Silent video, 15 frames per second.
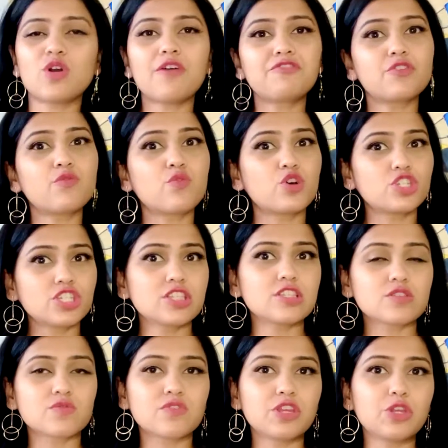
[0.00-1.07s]
After watching this
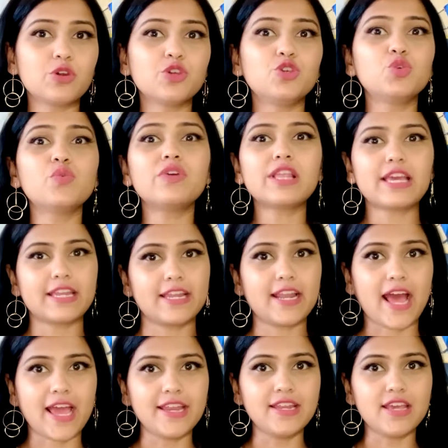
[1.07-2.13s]
video, you will get an
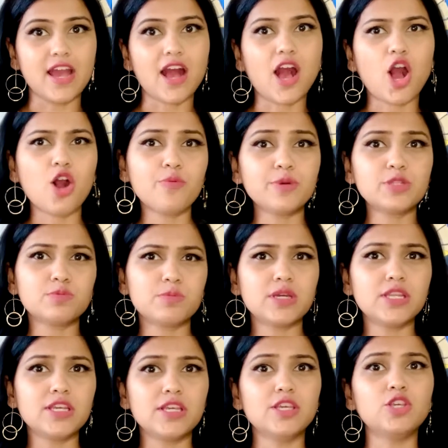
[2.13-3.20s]
idea how much
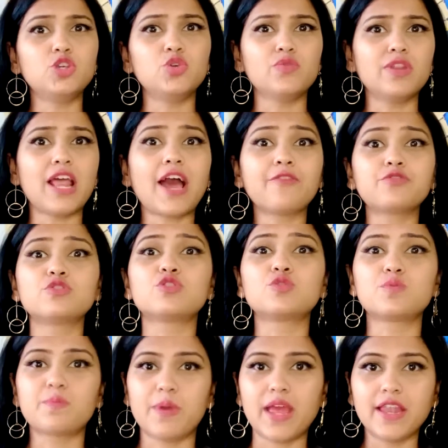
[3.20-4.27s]
money you will have to spend